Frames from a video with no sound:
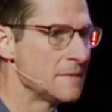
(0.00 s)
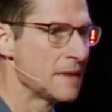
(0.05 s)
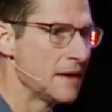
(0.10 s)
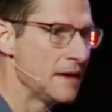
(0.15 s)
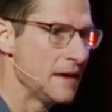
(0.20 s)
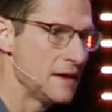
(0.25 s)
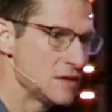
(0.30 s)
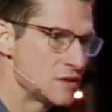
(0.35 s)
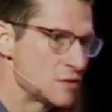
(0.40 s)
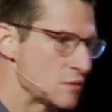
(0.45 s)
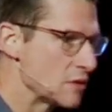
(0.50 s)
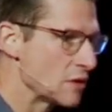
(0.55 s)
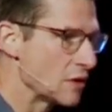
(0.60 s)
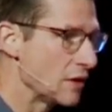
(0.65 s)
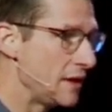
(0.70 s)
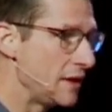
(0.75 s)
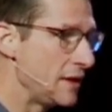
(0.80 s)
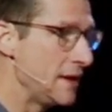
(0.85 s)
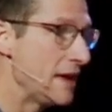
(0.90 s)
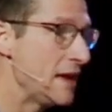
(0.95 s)
Israel,
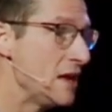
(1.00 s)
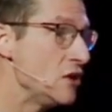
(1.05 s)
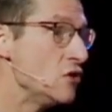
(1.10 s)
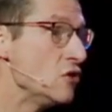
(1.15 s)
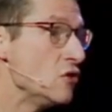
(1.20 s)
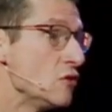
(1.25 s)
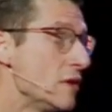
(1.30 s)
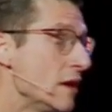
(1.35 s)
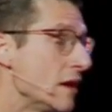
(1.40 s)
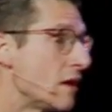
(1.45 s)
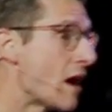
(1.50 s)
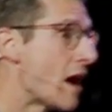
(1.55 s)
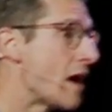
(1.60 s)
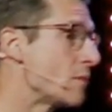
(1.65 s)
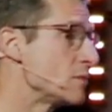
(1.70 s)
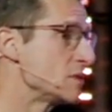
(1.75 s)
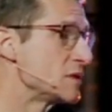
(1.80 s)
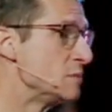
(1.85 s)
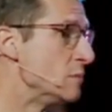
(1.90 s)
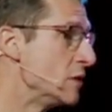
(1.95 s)
and he knew that
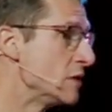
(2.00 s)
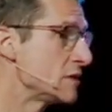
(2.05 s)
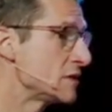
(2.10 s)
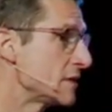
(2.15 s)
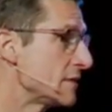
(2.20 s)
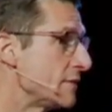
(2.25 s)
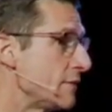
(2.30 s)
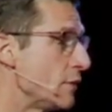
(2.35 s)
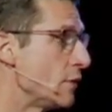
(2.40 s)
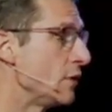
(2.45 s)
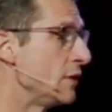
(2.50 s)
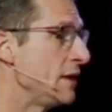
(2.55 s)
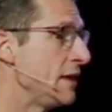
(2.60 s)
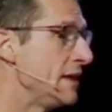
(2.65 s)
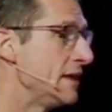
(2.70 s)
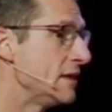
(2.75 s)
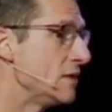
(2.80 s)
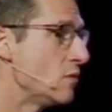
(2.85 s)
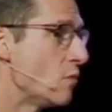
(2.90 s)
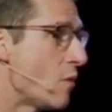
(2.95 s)
God was merciful and he
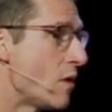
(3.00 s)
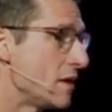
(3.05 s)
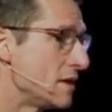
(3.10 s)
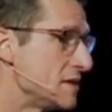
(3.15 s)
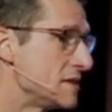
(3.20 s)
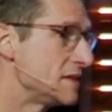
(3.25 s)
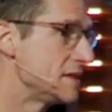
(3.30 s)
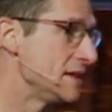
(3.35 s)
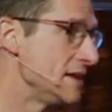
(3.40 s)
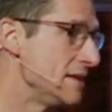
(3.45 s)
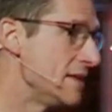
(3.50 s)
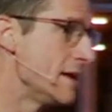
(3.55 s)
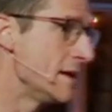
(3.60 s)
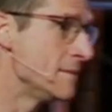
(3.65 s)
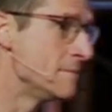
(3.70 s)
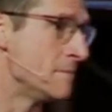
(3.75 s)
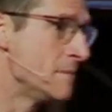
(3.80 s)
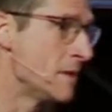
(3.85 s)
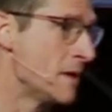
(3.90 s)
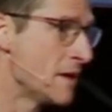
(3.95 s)
didn't want to see
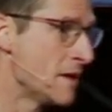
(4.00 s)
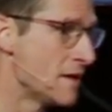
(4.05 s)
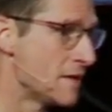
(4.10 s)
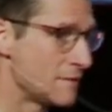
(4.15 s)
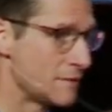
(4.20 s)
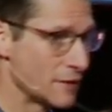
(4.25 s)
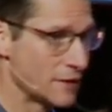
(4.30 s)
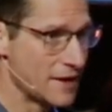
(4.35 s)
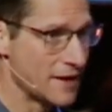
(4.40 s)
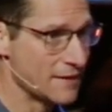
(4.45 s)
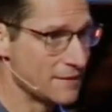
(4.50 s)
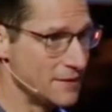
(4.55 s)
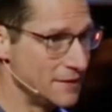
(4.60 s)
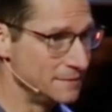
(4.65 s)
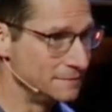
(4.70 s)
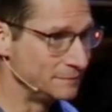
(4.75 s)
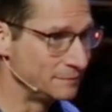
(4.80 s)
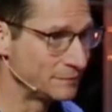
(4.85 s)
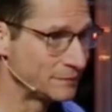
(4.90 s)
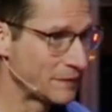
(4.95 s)
them
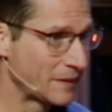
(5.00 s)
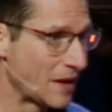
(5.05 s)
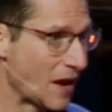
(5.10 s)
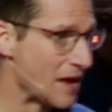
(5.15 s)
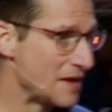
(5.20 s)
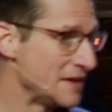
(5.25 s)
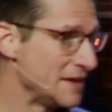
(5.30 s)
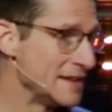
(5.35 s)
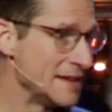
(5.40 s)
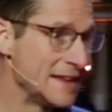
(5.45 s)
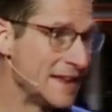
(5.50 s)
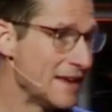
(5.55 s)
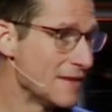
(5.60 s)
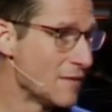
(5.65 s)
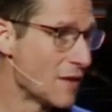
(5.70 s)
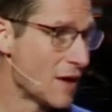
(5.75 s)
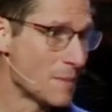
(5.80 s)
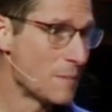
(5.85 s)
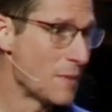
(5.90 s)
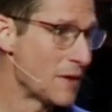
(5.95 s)
forgiven. God didn't give
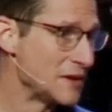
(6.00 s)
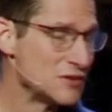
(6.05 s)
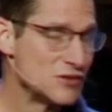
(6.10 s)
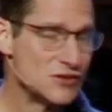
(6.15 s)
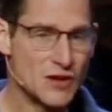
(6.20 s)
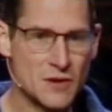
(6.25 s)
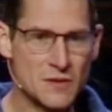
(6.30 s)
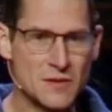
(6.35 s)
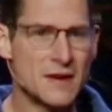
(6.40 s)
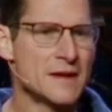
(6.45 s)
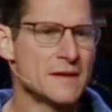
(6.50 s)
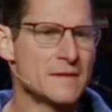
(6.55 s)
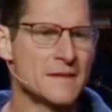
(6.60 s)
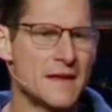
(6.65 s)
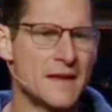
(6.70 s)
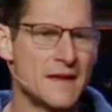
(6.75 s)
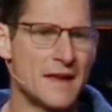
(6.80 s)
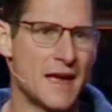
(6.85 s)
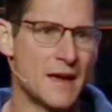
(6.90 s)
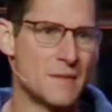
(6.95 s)
up on Jonah
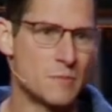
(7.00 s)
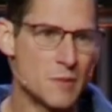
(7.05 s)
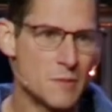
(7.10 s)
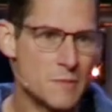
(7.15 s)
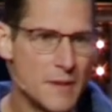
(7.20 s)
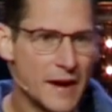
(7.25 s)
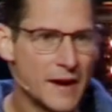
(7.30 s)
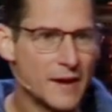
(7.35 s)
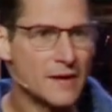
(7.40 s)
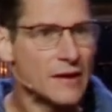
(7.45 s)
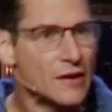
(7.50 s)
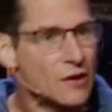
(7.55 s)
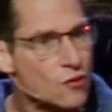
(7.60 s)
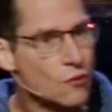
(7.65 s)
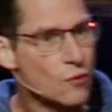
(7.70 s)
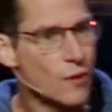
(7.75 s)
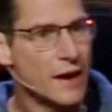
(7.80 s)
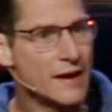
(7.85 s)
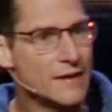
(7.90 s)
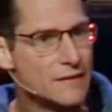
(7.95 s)
and prepared a
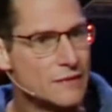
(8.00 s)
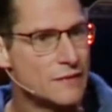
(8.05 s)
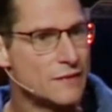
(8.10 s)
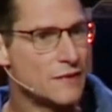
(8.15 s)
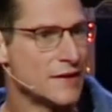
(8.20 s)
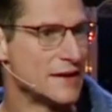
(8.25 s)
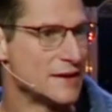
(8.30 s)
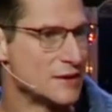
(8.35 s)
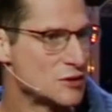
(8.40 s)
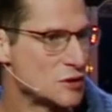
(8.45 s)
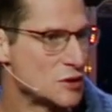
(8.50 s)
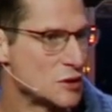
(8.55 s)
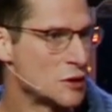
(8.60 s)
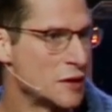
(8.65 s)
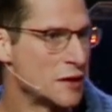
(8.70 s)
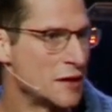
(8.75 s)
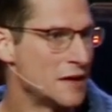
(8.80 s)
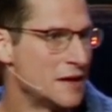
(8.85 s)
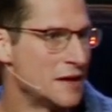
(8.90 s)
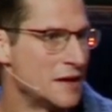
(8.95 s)
great fish
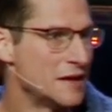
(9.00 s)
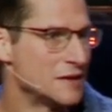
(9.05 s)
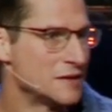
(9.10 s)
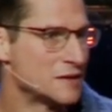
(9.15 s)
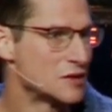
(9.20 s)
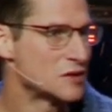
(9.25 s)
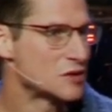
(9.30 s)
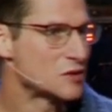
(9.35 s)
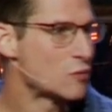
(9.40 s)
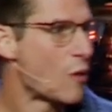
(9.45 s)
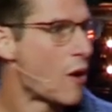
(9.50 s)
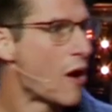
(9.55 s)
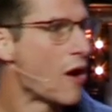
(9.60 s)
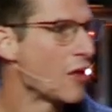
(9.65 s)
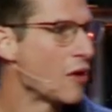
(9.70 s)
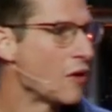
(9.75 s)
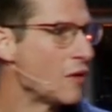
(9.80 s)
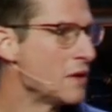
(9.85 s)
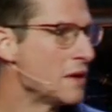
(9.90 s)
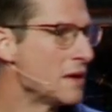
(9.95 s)
to
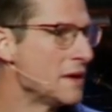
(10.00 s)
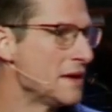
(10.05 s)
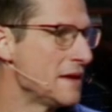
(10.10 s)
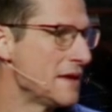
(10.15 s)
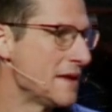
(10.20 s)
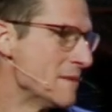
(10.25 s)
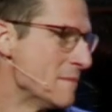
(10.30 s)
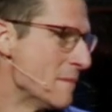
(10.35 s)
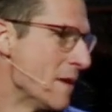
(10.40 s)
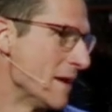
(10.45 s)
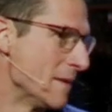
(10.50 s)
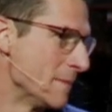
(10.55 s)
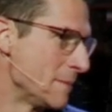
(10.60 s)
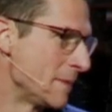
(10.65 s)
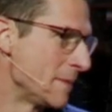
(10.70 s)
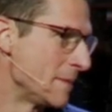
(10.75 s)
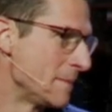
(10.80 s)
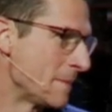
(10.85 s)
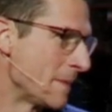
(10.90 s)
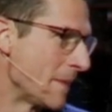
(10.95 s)
swallow him up.
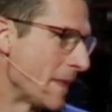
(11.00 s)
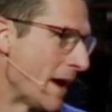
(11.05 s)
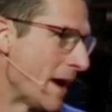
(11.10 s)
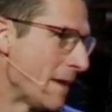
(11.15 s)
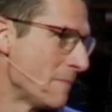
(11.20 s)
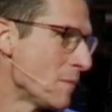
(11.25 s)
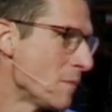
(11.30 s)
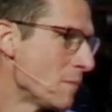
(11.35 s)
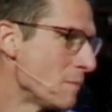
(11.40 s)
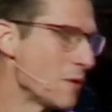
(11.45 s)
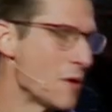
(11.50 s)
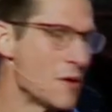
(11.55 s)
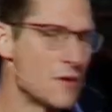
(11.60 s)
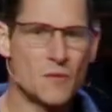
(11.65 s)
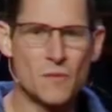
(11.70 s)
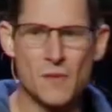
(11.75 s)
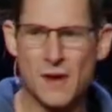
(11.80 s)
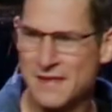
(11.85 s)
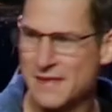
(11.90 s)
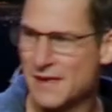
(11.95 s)
I'm blown
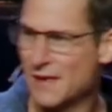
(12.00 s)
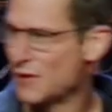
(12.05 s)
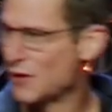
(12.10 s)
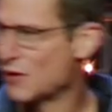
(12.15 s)
away that the